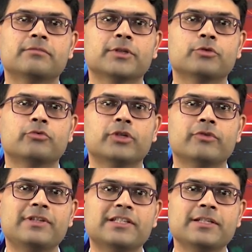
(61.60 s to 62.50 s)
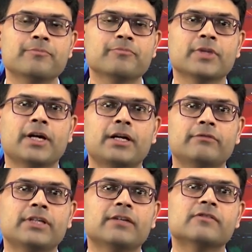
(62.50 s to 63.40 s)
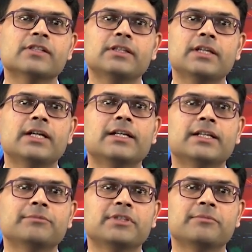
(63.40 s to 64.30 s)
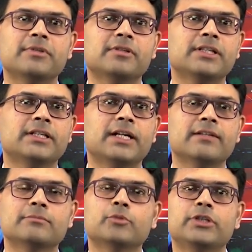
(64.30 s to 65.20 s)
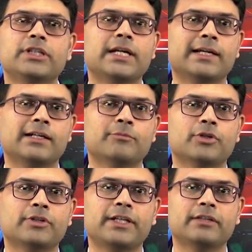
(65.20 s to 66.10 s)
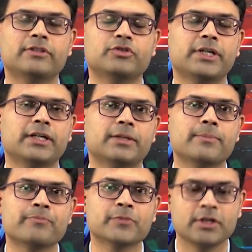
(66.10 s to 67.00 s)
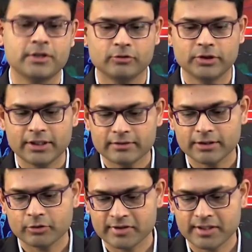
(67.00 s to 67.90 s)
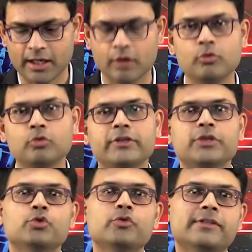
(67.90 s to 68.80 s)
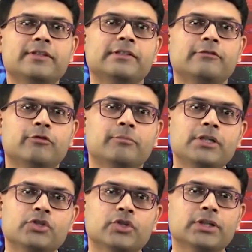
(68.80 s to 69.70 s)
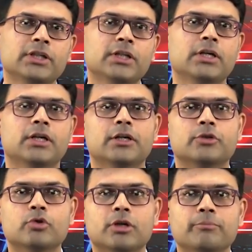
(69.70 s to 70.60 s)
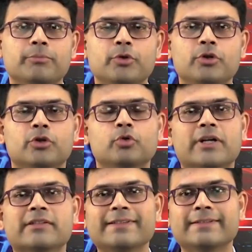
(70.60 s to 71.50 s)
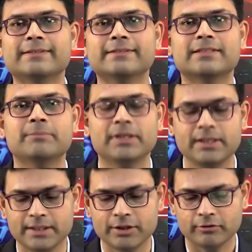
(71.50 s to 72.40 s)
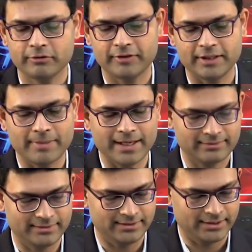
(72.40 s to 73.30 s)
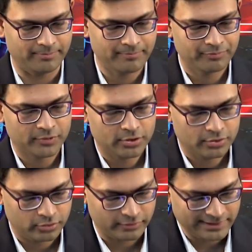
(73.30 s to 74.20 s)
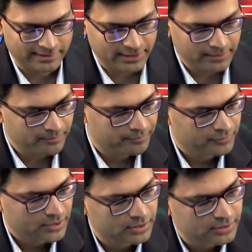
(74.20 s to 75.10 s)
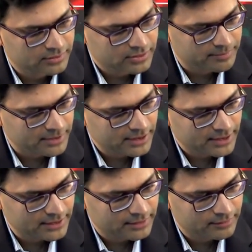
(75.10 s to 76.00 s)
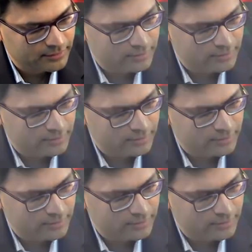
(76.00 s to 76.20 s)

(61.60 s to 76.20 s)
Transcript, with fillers: respect to frequency and we have seen that it can be represented as a Bode diagram or an Nyquist diagram. So, let us now see how do we use this information uh, to compute or to assess the stability of a feedback system. So, we will see uh, stability